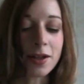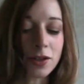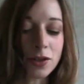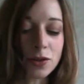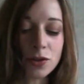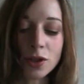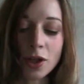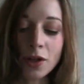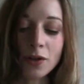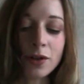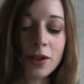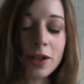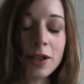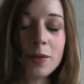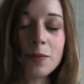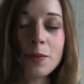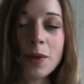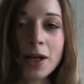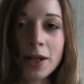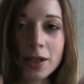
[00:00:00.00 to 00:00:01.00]
and you don't
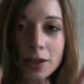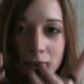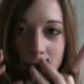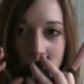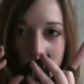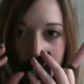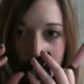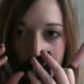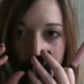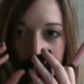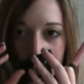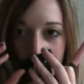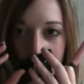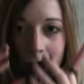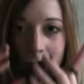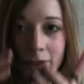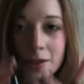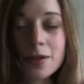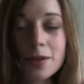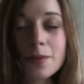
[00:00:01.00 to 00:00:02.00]
need much.
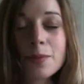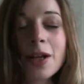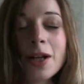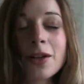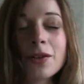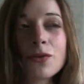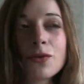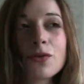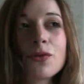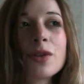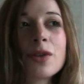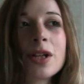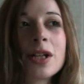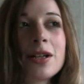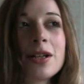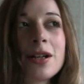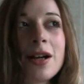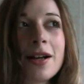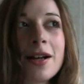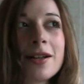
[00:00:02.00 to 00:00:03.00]
It smells
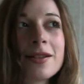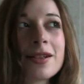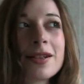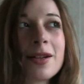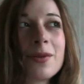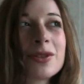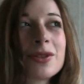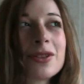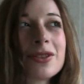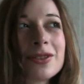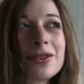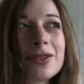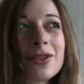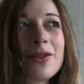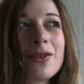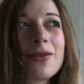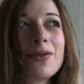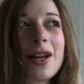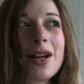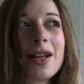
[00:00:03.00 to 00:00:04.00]
really nice. I wasn't
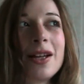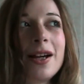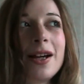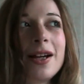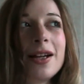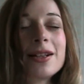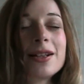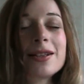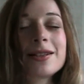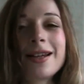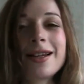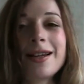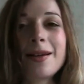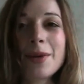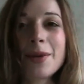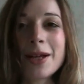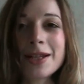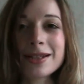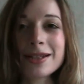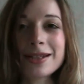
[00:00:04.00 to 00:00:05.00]
sure if I liked
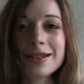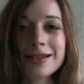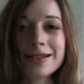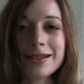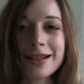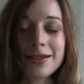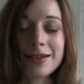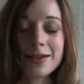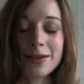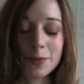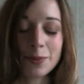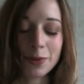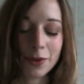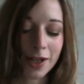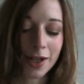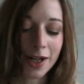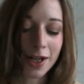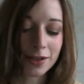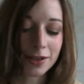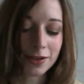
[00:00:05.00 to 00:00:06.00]
Illamasqua's scented
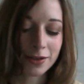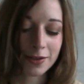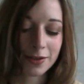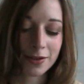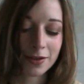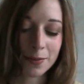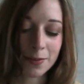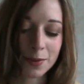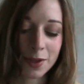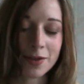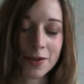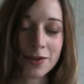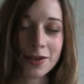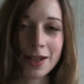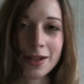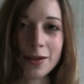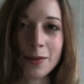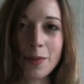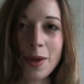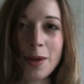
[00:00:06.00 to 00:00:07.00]
products because sometimes
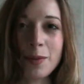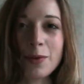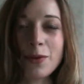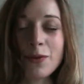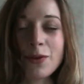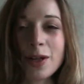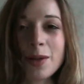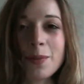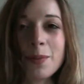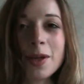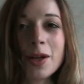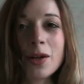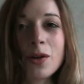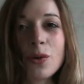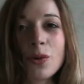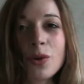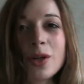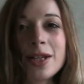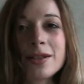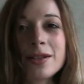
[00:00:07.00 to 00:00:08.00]
they can make me feel a bit
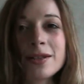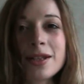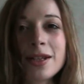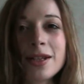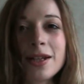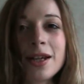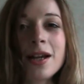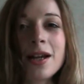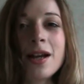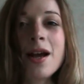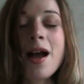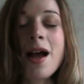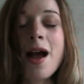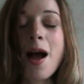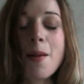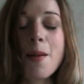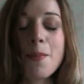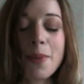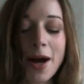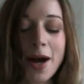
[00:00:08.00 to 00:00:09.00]
queasy,
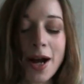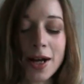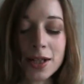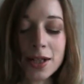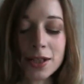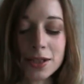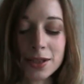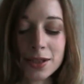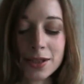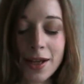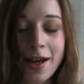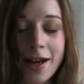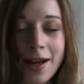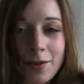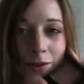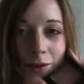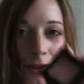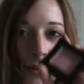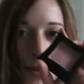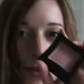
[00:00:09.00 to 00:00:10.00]
but I
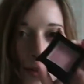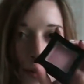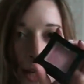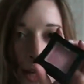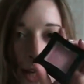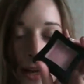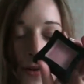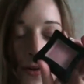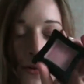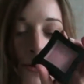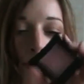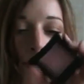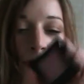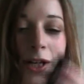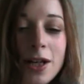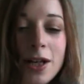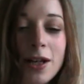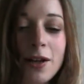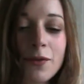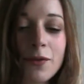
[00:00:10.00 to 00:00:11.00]
have to admit I
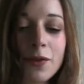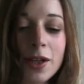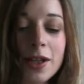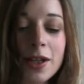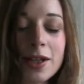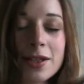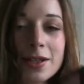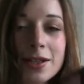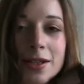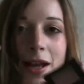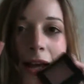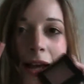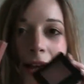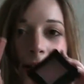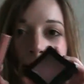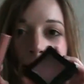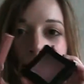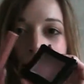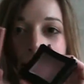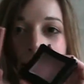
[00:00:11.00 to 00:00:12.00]
really love this
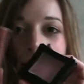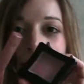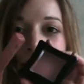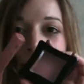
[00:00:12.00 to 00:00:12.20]
and